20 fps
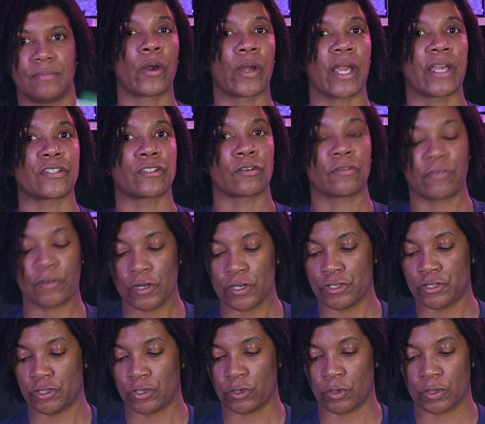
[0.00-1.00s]
Okay, so first
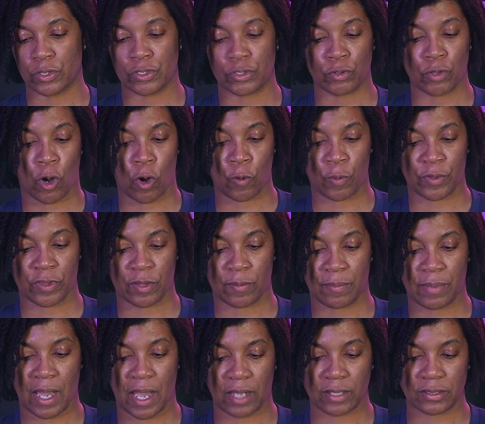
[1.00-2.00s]
you're going to open the
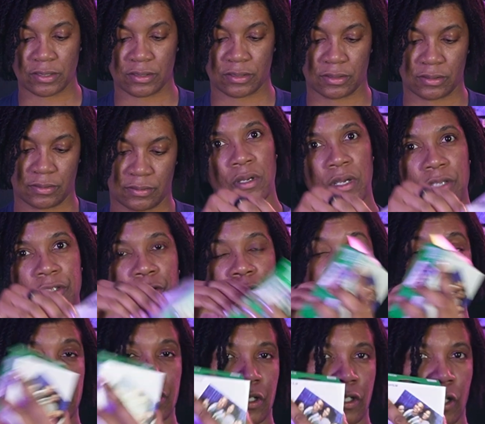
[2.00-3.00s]
box. So this
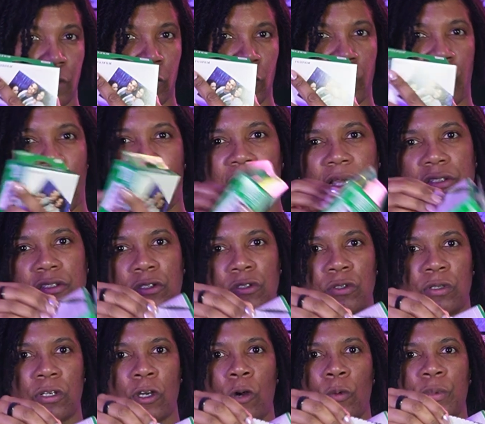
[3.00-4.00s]
is a double pack, so you
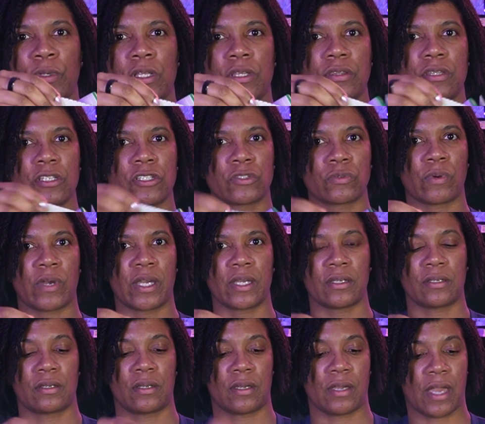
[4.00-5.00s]
can open it this way
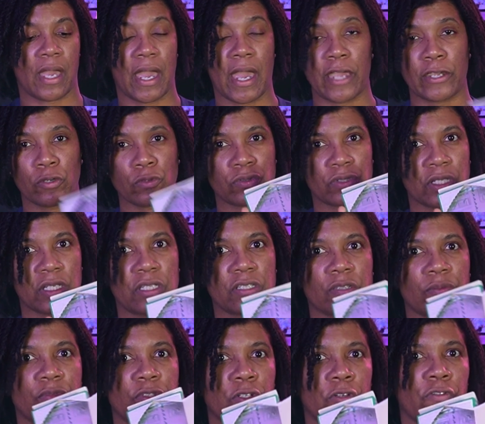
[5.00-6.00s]
and you'll see
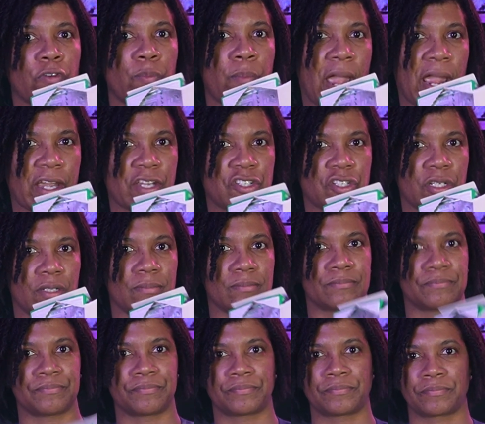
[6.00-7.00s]
some silver packaging.
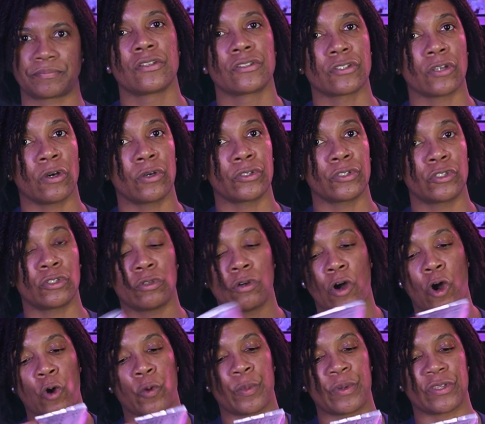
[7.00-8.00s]
So you'll
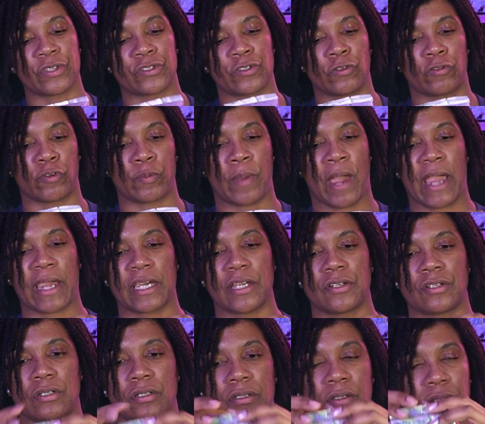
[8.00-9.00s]
open the silver
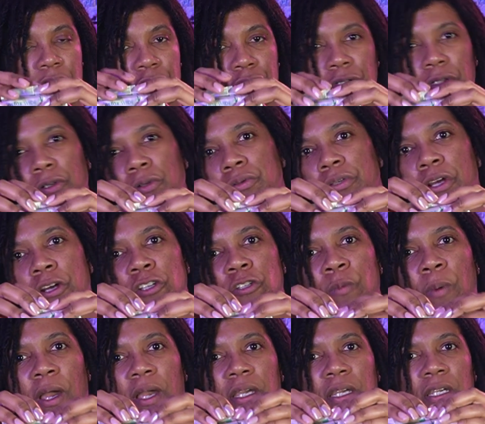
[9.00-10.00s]
package. There's a little tear
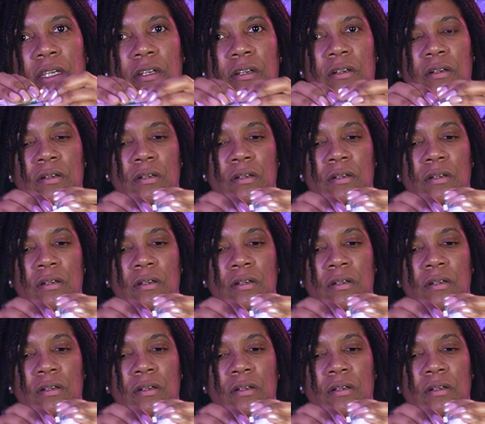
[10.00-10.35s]
spot here